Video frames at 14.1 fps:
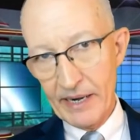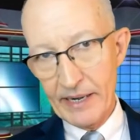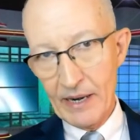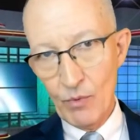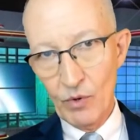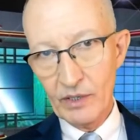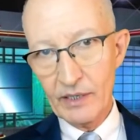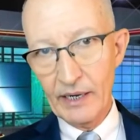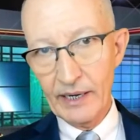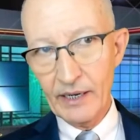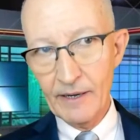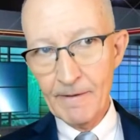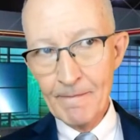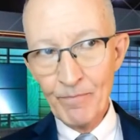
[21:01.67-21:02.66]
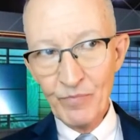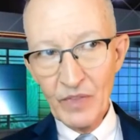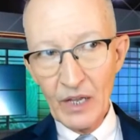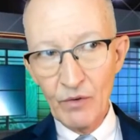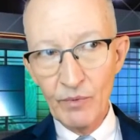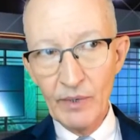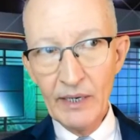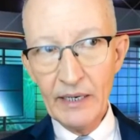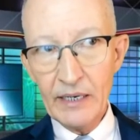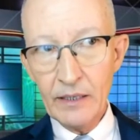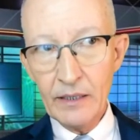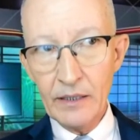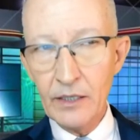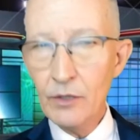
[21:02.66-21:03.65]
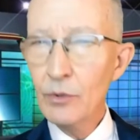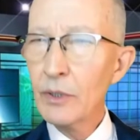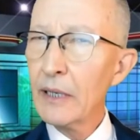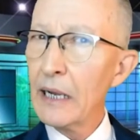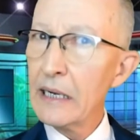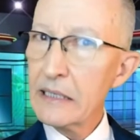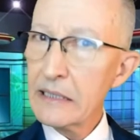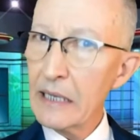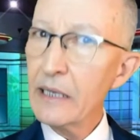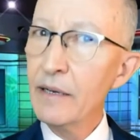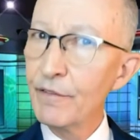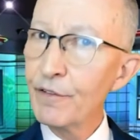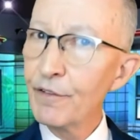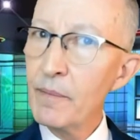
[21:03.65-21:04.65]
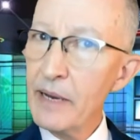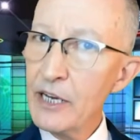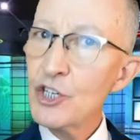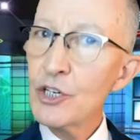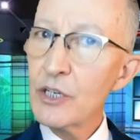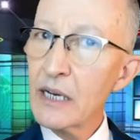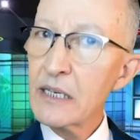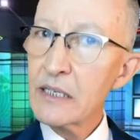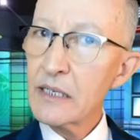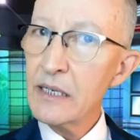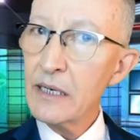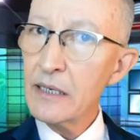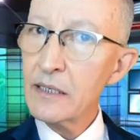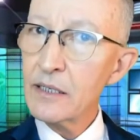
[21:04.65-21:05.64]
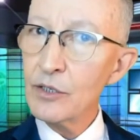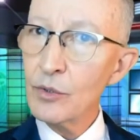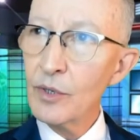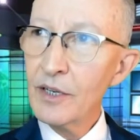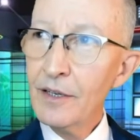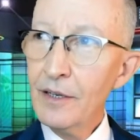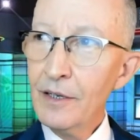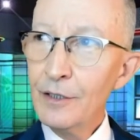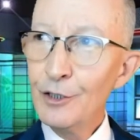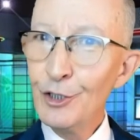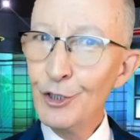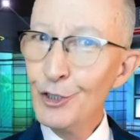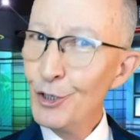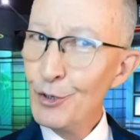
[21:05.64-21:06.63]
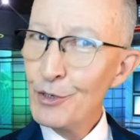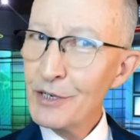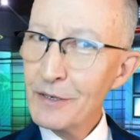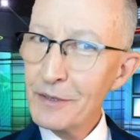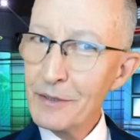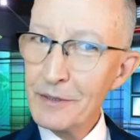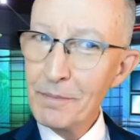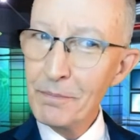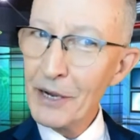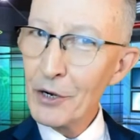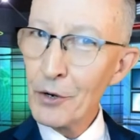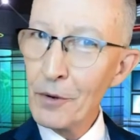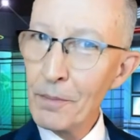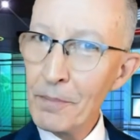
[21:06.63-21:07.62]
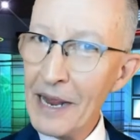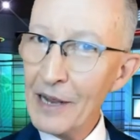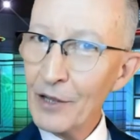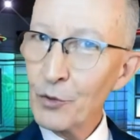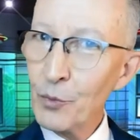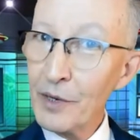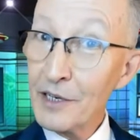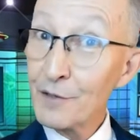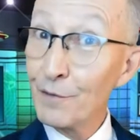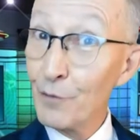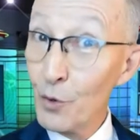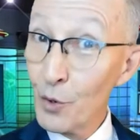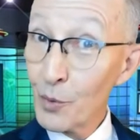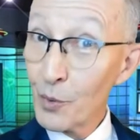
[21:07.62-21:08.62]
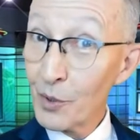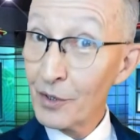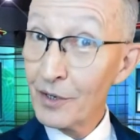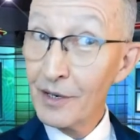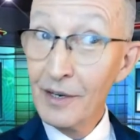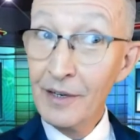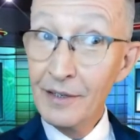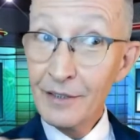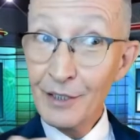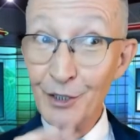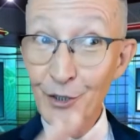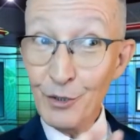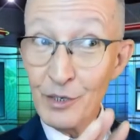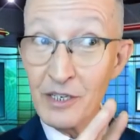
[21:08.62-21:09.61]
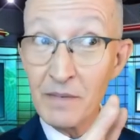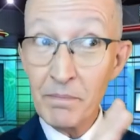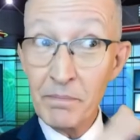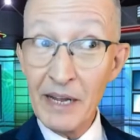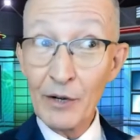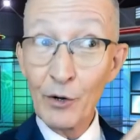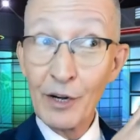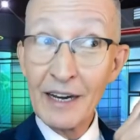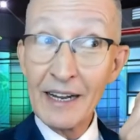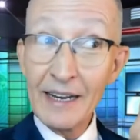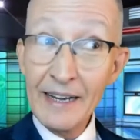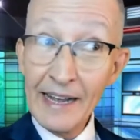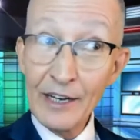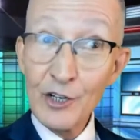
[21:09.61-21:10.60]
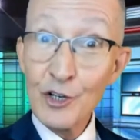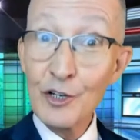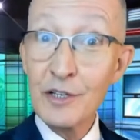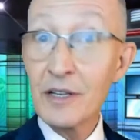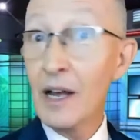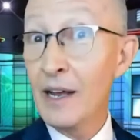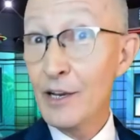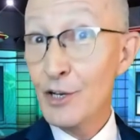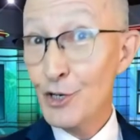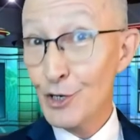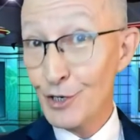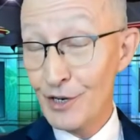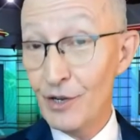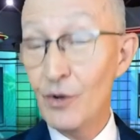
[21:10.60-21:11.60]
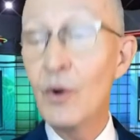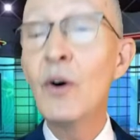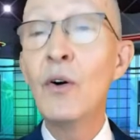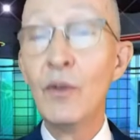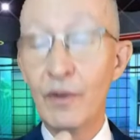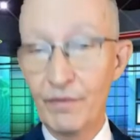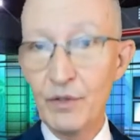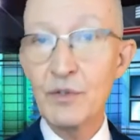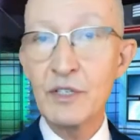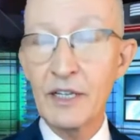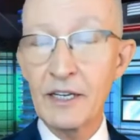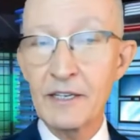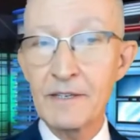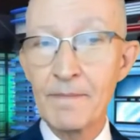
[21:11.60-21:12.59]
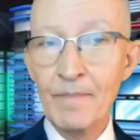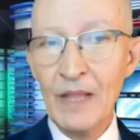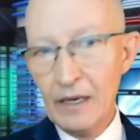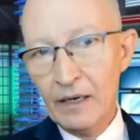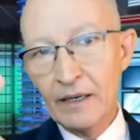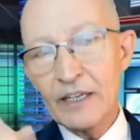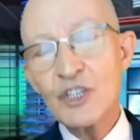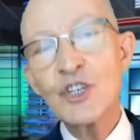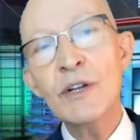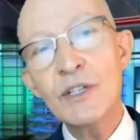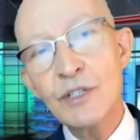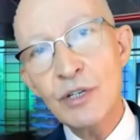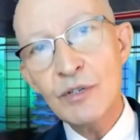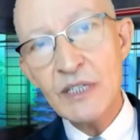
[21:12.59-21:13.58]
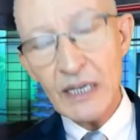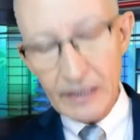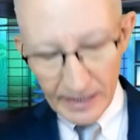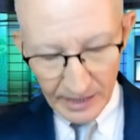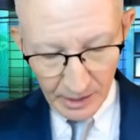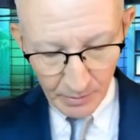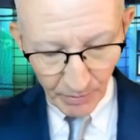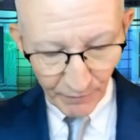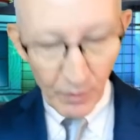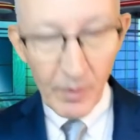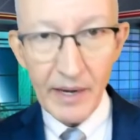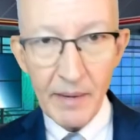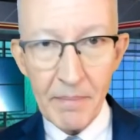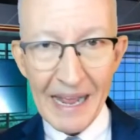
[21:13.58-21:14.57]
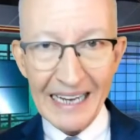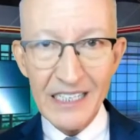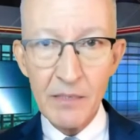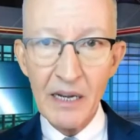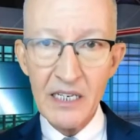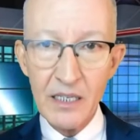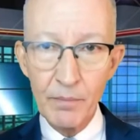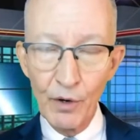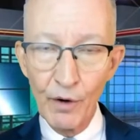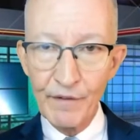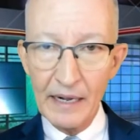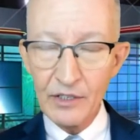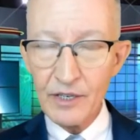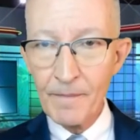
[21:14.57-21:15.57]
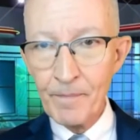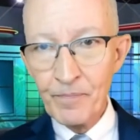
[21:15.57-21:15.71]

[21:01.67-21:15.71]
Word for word: network that I can really utilize that information I see to deduce better pathways forward to do better connections I should know, all of those things. Let's show you two techniques before we maximize the profiles.